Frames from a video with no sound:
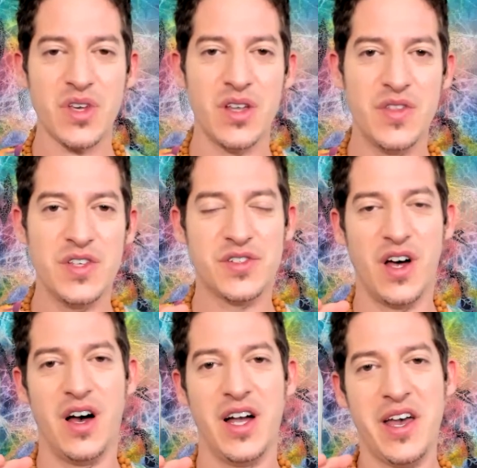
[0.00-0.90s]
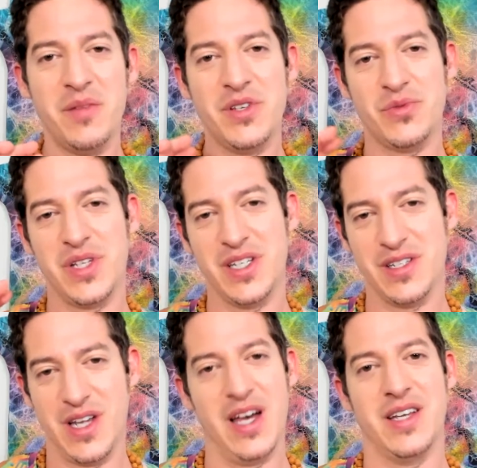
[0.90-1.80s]
This academy is really
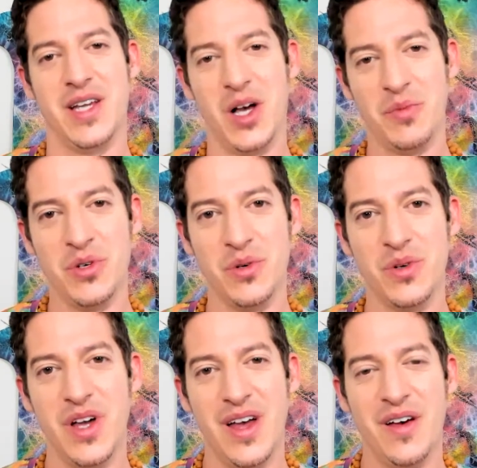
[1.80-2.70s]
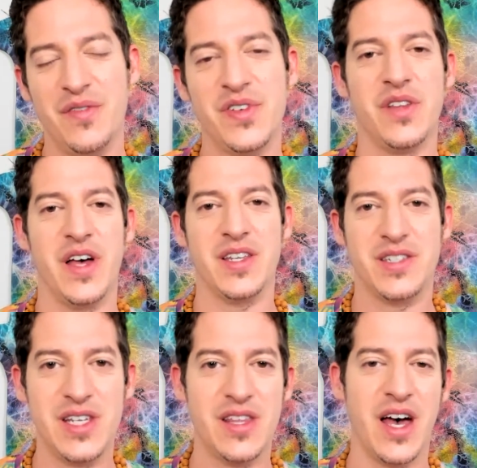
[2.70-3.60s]
designed to help you feel that,
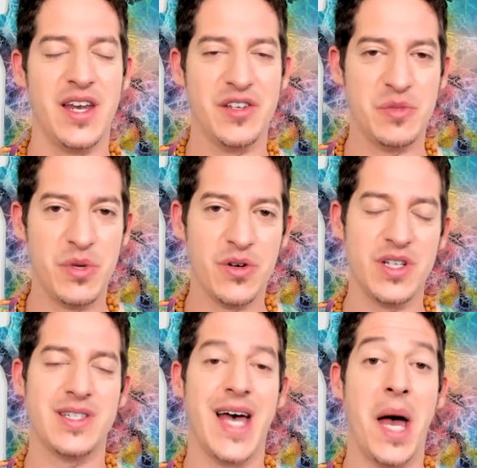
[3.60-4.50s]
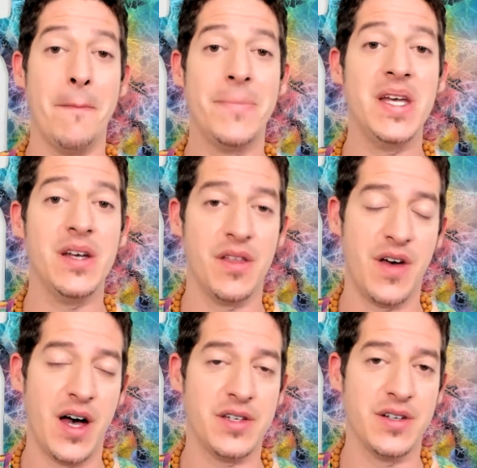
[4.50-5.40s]
see that, experience that, be
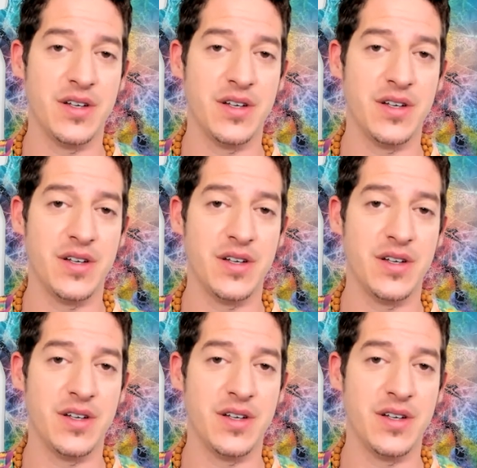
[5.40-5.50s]
that.